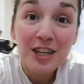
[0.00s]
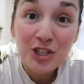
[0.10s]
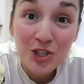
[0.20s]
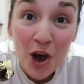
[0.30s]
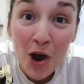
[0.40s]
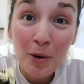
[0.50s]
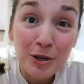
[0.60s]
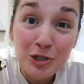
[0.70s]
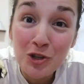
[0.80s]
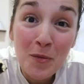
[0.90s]
So I'm
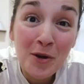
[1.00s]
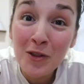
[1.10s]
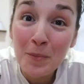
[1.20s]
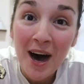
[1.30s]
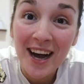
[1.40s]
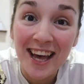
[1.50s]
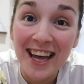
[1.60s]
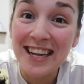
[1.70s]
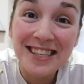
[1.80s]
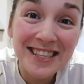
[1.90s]
going to zoom in on the
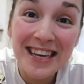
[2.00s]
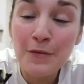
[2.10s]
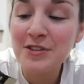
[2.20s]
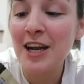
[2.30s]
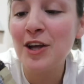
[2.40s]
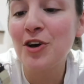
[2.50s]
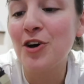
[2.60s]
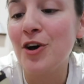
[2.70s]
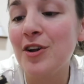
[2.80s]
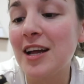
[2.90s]
packet. Let's see if it's any
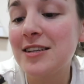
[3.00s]
good.